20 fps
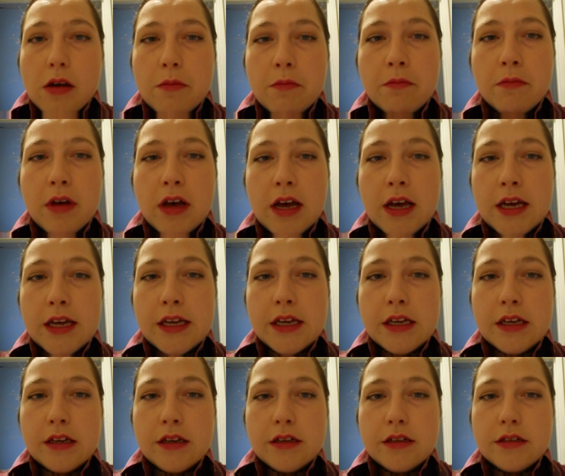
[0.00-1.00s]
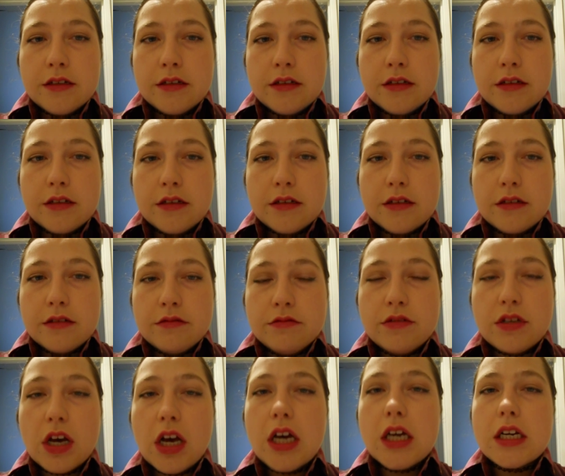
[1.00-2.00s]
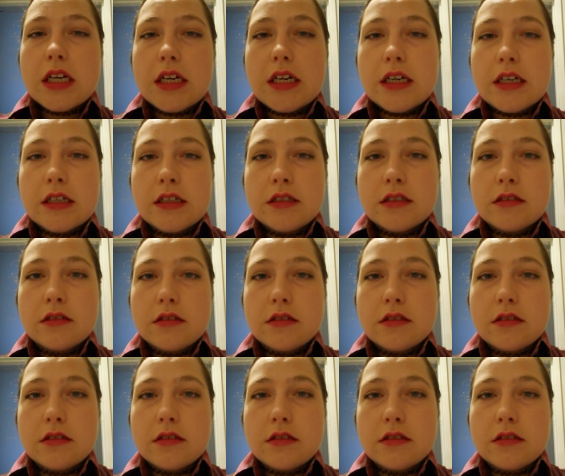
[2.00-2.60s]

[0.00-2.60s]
My daughter